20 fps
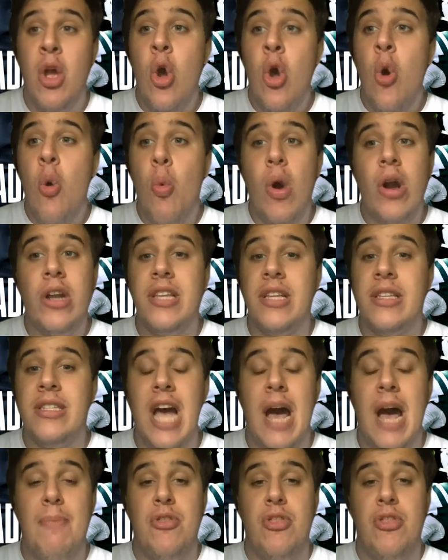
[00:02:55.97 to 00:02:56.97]
one of the
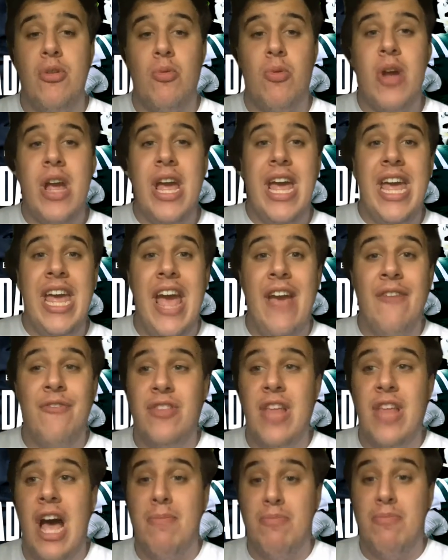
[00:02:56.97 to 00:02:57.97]
top three, if
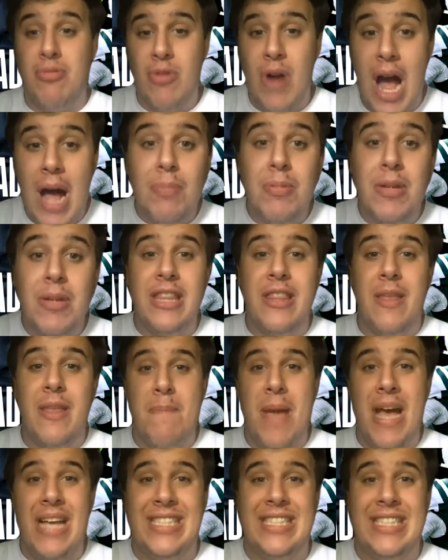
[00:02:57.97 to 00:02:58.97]
not probably the
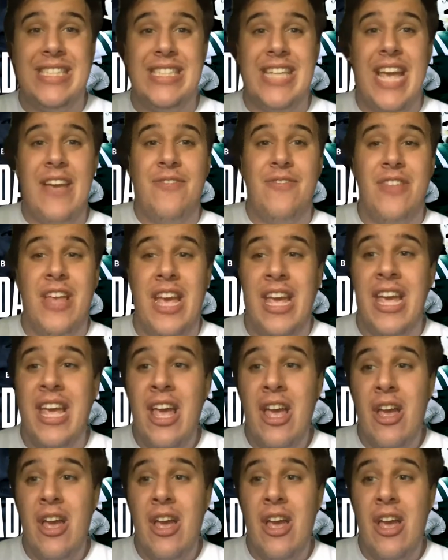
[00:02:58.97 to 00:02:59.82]
best safety,